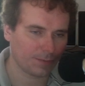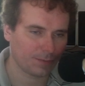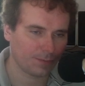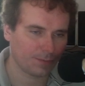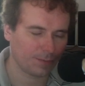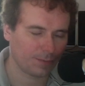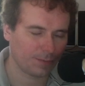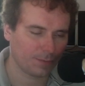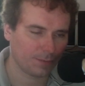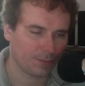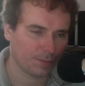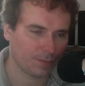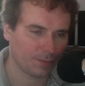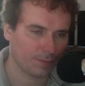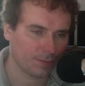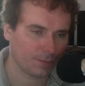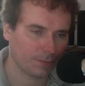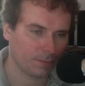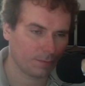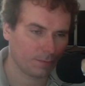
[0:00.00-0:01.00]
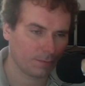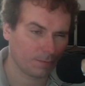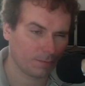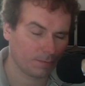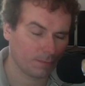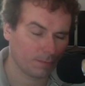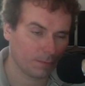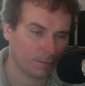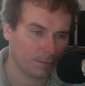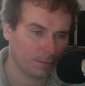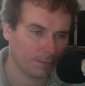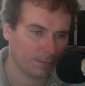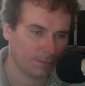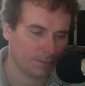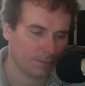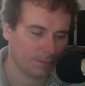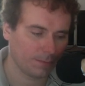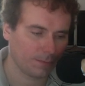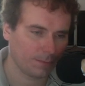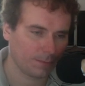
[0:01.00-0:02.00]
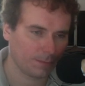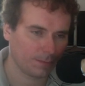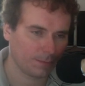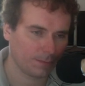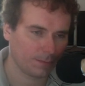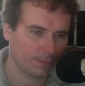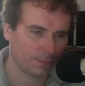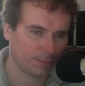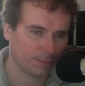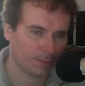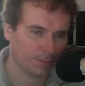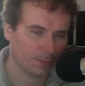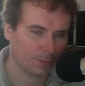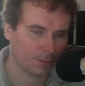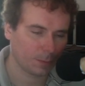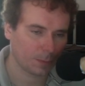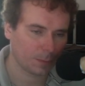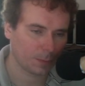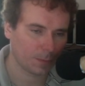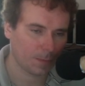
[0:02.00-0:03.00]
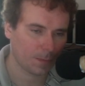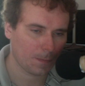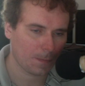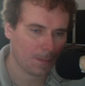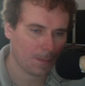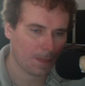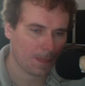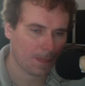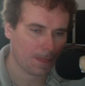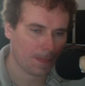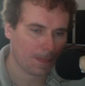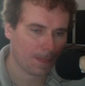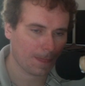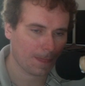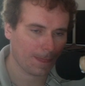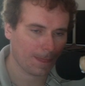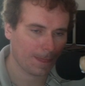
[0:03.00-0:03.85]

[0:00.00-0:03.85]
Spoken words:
(silence)